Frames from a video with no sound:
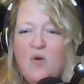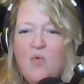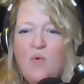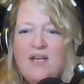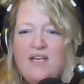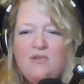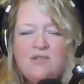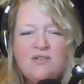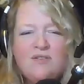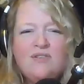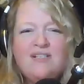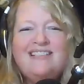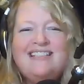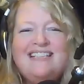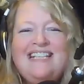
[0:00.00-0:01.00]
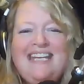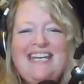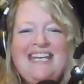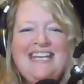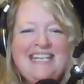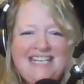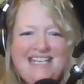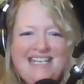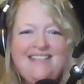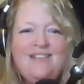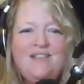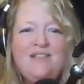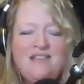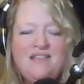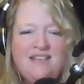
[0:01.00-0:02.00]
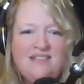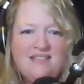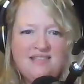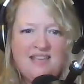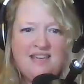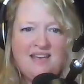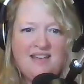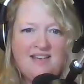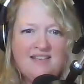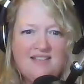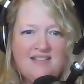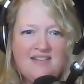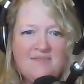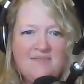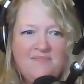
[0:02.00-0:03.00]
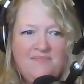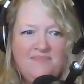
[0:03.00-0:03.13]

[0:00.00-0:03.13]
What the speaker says: When you start to lean into these things